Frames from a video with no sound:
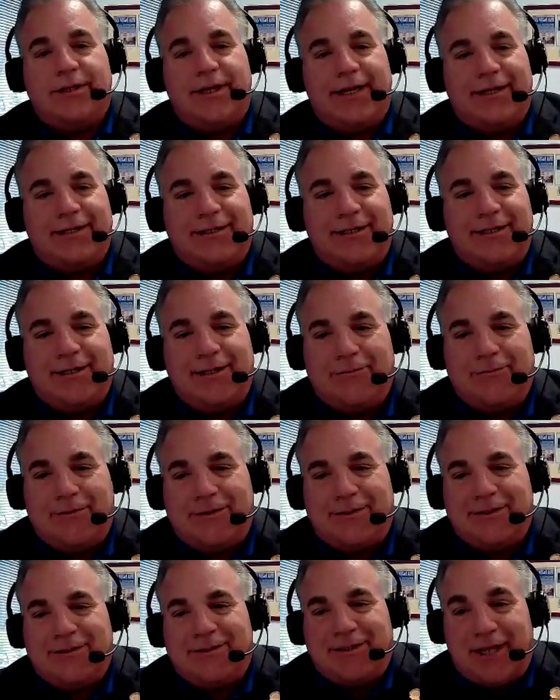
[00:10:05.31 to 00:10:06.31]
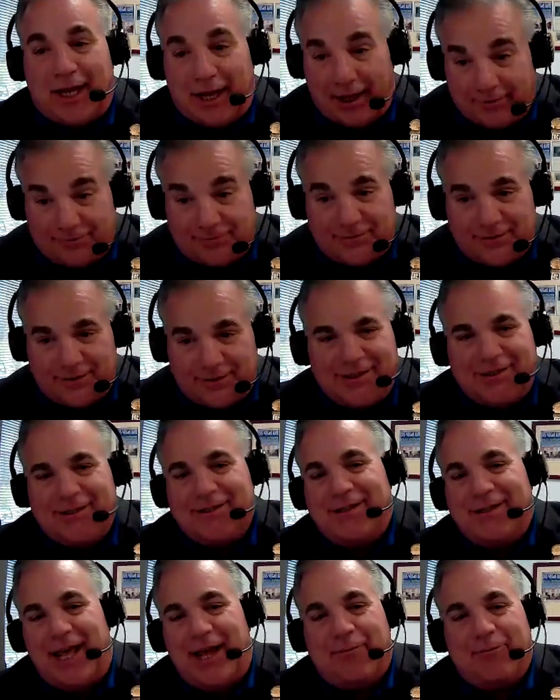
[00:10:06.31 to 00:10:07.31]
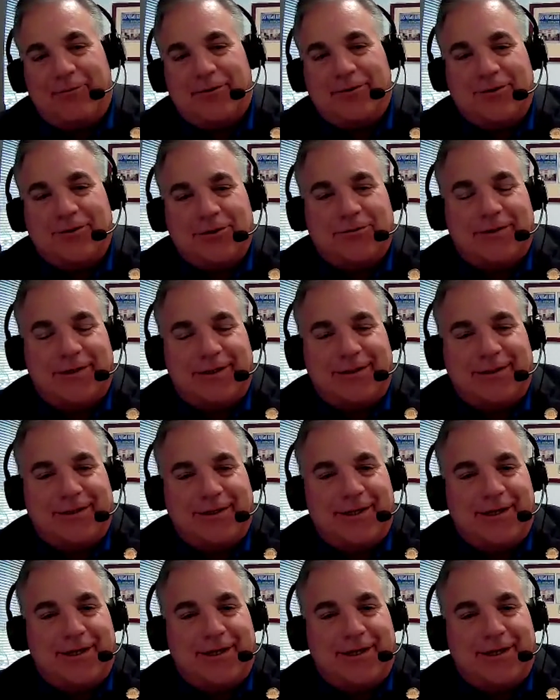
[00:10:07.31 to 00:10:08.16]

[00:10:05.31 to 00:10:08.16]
and dealing with the stuff that we're doing.